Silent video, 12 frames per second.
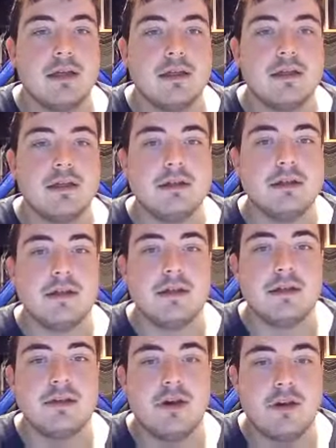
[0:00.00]
Nil nil
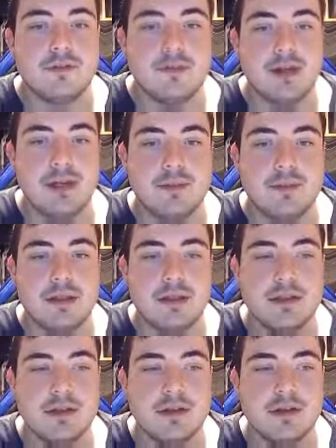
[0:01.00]
at half time,
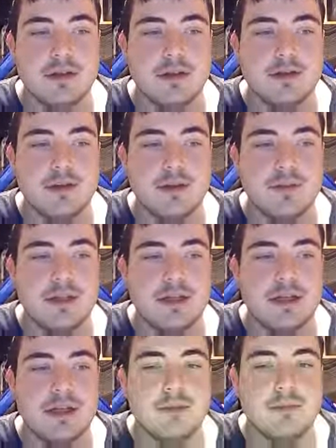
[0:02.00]
and not a lot happening.
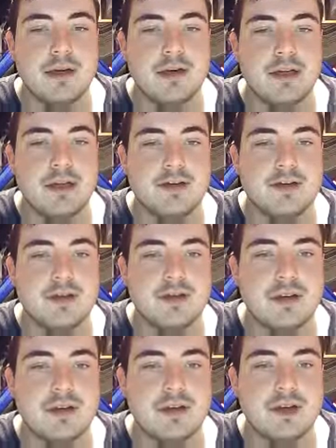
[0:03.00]
Adam Marriott
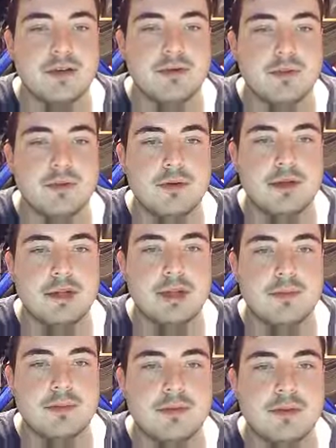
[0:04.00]
uh, having a poor
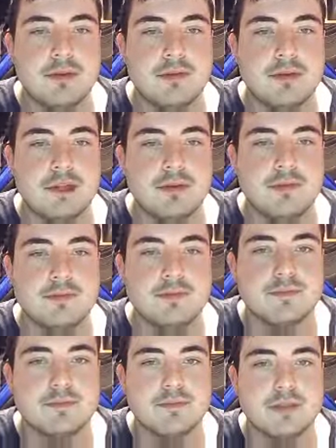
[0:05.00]
game apparently.
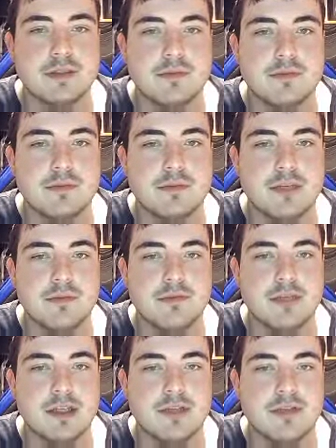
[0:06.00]
Um, I haven't
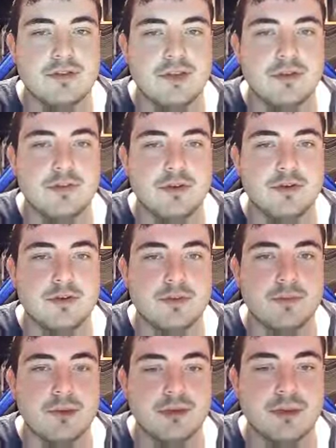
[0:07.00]
really seen much of
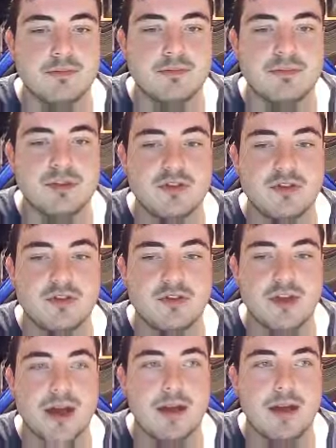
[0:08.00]
him to, to judge
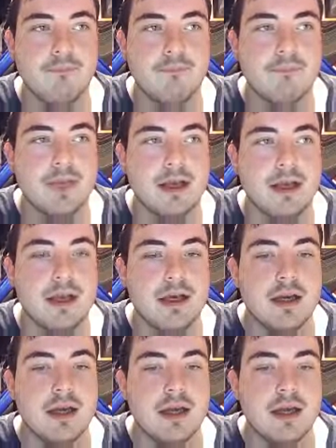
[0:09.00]
that.
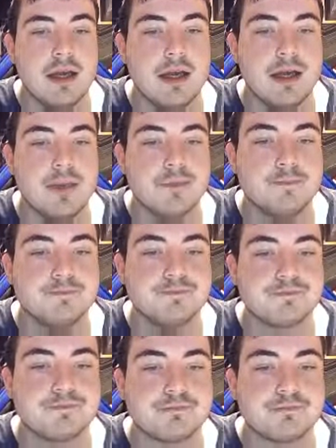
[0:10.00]
Um,